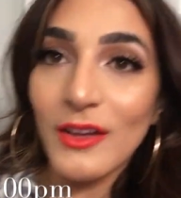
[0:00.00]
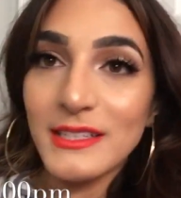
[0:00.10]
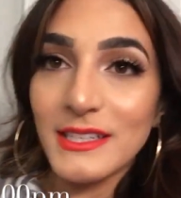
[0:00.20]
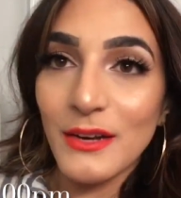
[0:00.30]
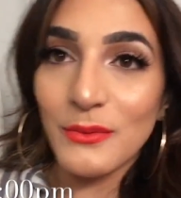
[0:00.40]
I
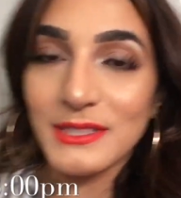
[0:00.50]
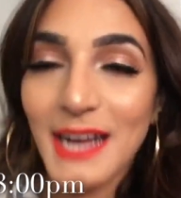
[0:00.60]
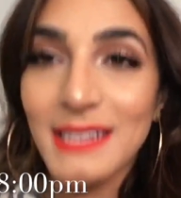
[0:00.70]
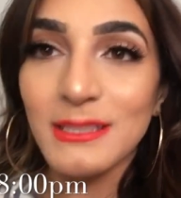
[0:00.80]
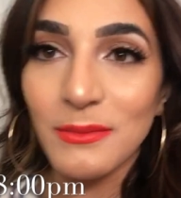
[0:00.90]
did was
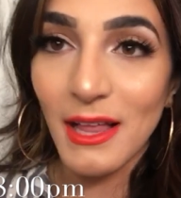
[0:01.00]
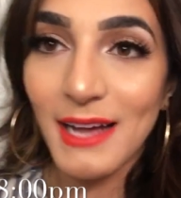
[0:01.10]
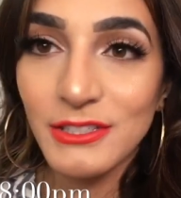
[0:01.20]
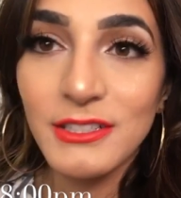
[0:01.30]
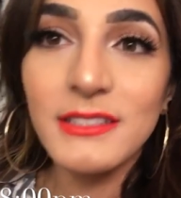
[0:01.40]
add some
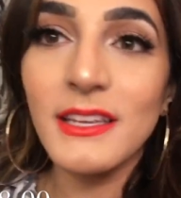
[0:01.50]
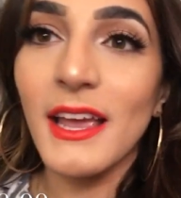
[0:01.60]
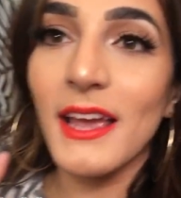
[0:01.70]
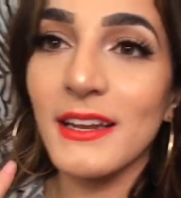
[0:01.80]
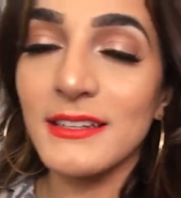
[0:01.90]
lashes
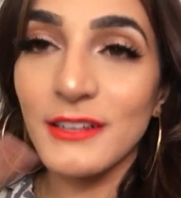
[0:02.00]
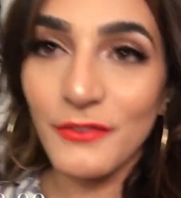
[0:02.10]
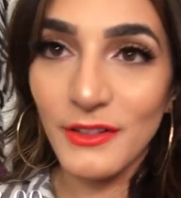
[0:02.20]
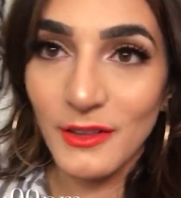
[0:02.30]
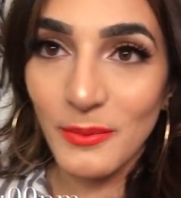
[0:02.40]
and a
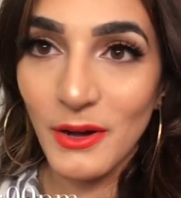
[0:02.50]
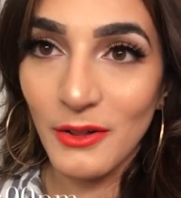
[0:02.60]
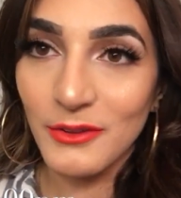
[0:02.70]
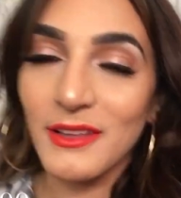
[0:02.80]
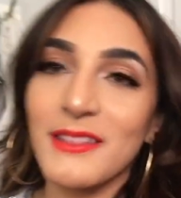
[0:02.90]
different lip
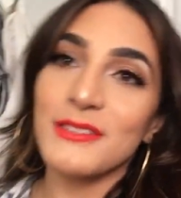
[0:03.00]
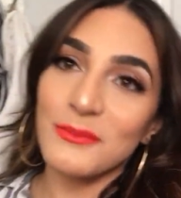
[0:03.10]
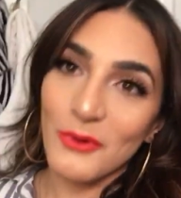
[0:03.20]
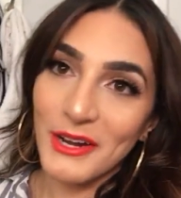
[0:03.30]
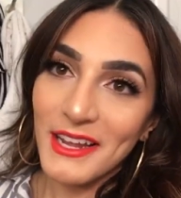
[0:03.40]
color than this
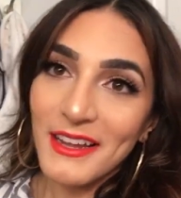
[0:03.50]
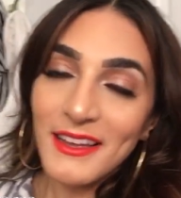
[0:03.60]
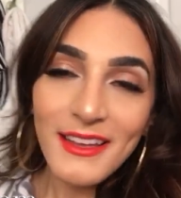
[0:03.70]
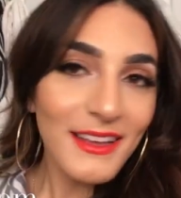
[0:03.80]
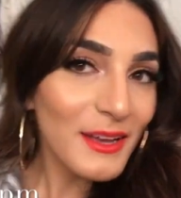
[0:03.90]
morning.
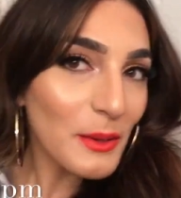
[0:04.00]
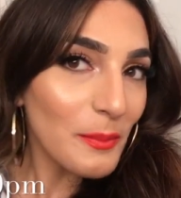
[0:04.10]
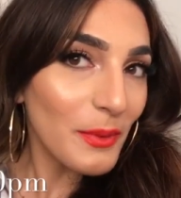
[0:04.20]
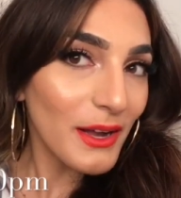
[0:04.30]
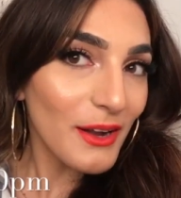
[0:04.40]

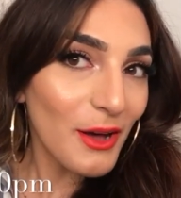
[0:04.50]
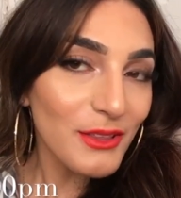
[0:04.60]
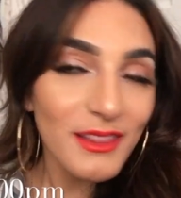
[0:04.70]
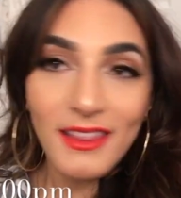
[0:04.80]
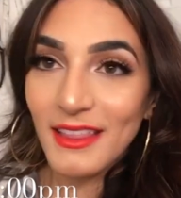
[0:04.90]
But
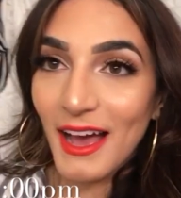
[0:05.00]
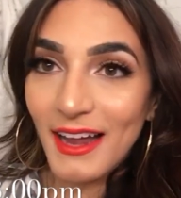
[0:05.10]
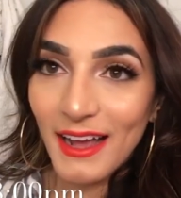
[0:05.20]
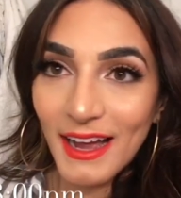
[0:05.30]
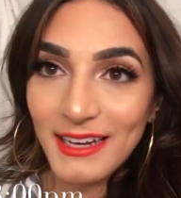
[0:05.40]
other than
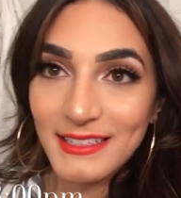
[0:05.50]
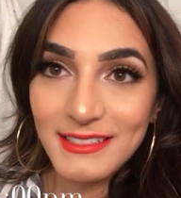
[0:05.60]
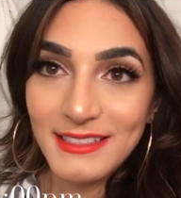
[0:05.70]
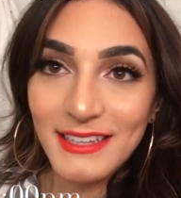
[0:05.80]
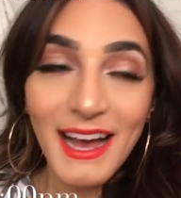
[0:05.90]
that, I
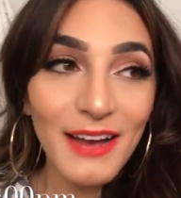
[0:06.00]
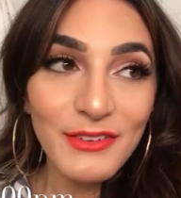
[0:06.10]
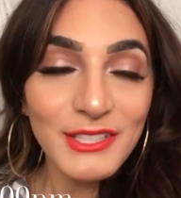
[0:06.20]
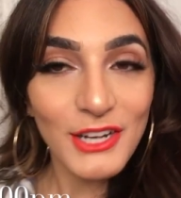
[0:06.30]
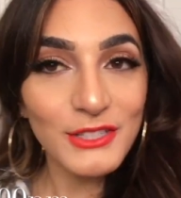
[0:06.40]

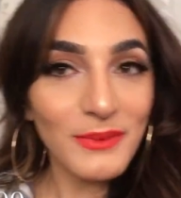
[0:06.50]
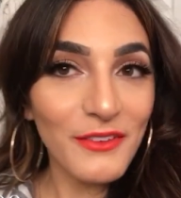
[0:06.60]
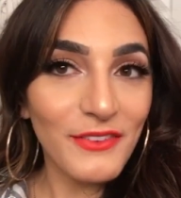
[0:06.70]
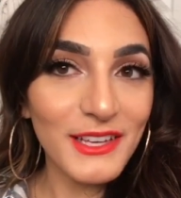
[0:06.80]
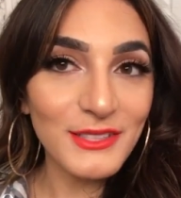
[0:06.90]
haven't touched my
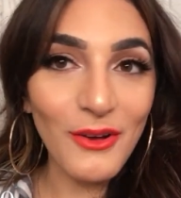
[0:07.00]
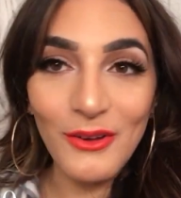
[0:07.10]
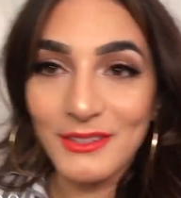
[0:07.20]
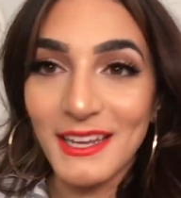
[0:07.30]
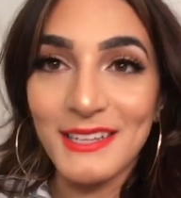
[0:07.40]
face
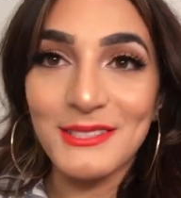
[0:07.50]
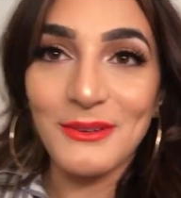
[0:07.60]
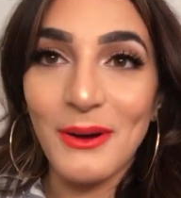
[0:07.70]
all day, so